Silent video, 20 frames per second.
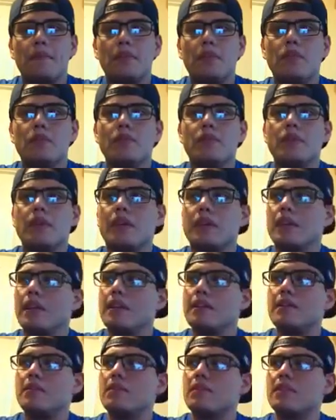used, I
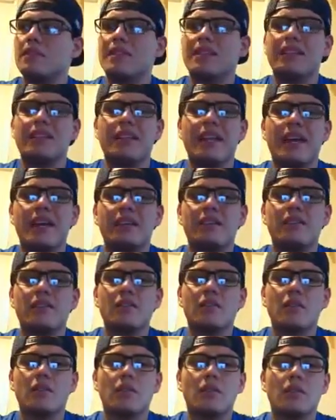guess it was Connect,
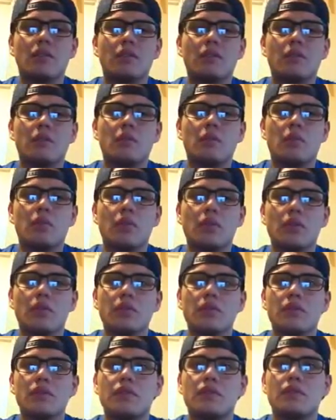or one of
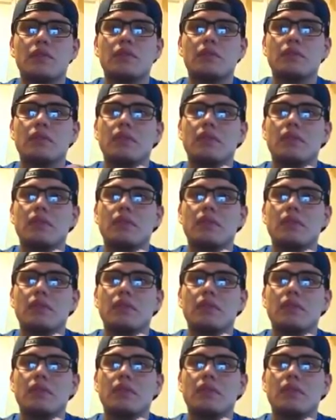those